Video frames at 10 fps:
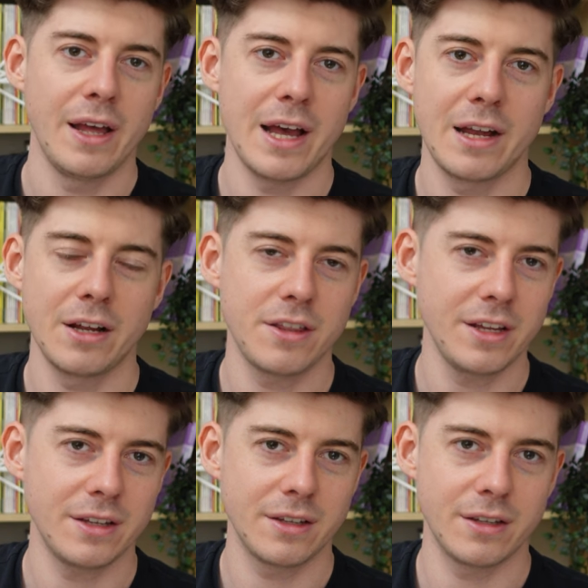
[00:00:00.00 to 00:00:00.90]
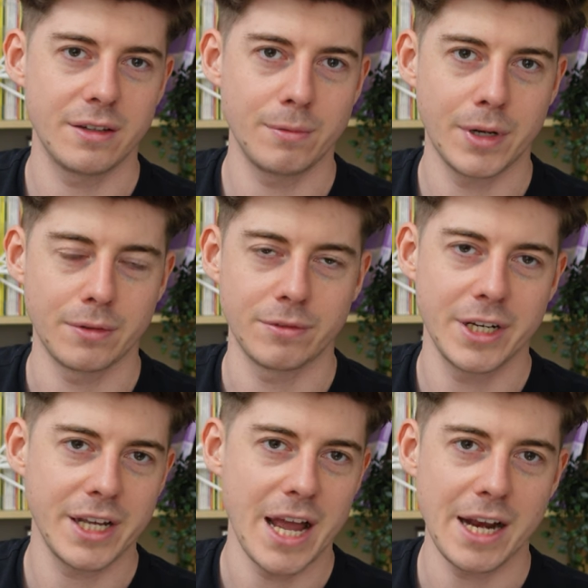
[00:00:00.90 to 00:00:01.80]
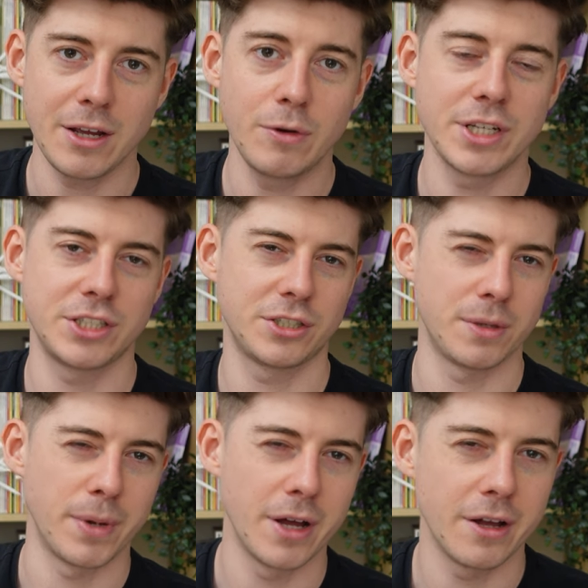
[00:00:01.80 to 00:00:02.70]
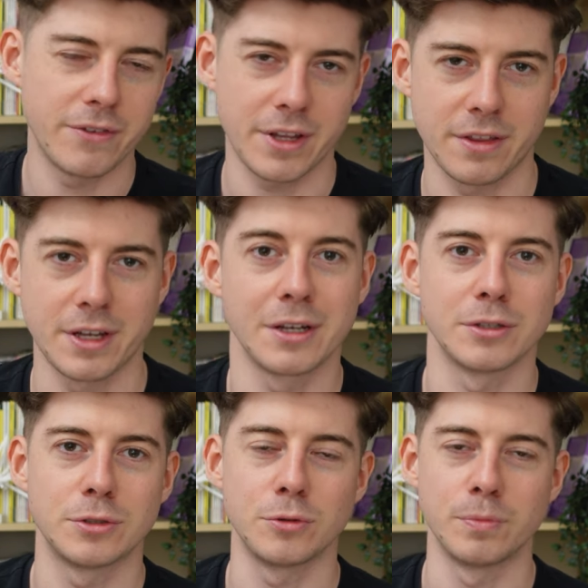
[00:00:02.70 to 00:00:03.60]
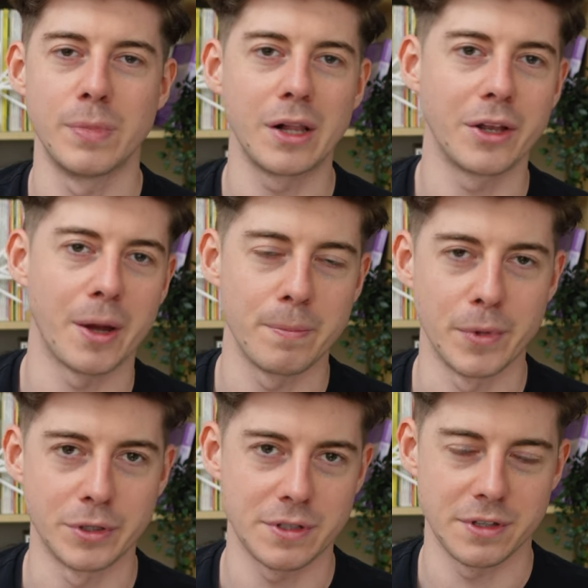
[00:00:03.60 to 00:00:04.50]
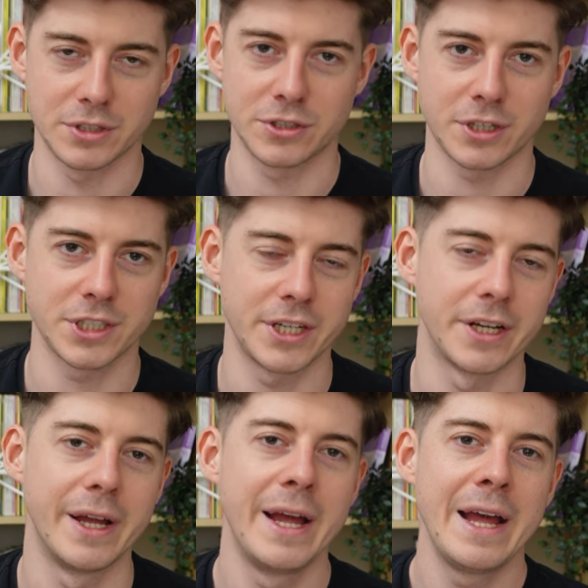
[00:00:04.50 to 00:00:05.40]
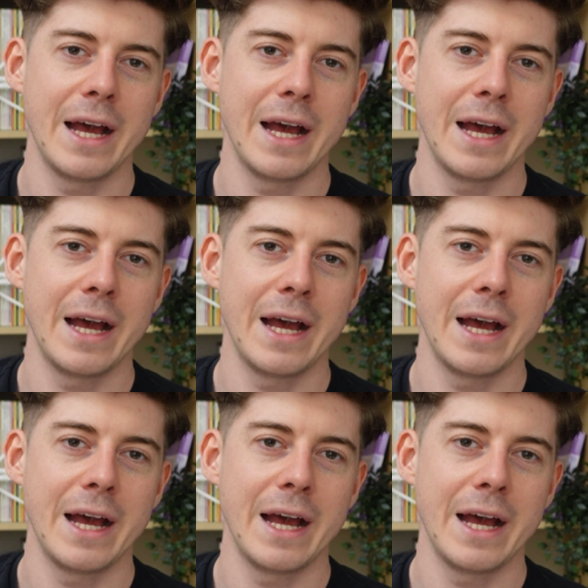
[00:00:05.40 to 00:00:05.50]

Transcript: And I think, well, really, Hedione is just the perfect thing to build up most of the structure here.